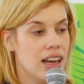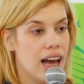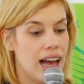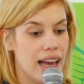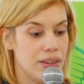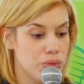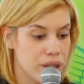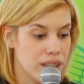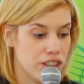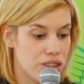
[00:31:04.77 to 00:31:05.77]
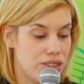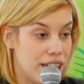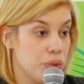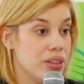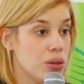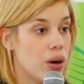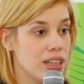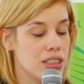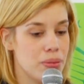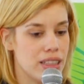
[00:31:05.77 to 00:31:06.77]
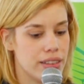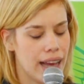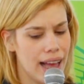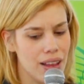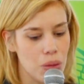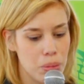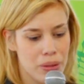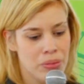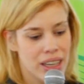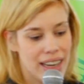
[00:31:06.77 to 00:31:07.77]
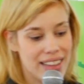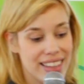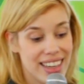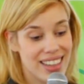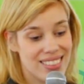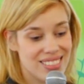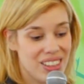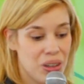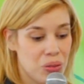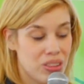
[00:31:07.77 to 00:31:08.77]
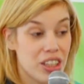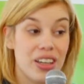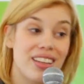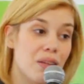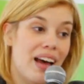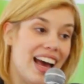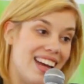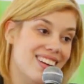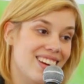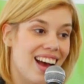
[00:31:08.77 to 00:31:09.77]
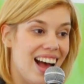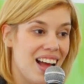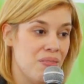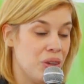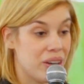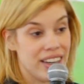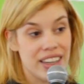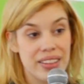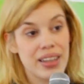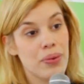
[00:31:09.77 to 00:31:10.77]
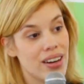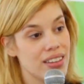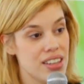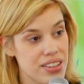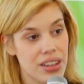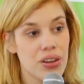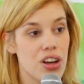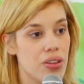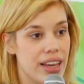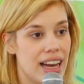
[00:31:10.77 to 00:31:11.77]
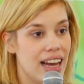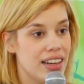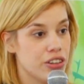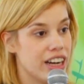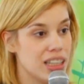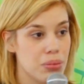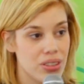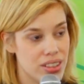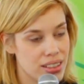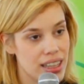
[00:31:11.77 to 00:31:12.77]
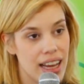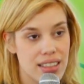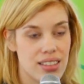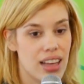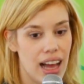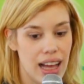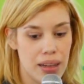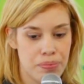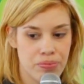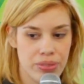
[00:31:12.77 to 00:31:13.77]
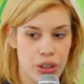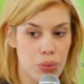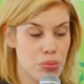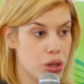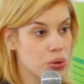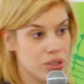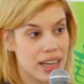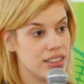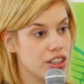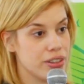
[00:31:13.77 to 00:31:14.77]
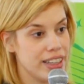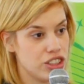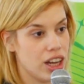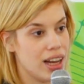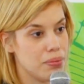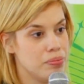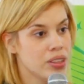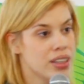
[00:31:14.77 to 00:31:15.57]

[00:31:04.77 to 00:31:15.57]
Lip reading: And really just genuinely wanting to be there to help. And they get, the good and the bad. Canary went on Indiegogo. They had incredible success. Muse did a great job.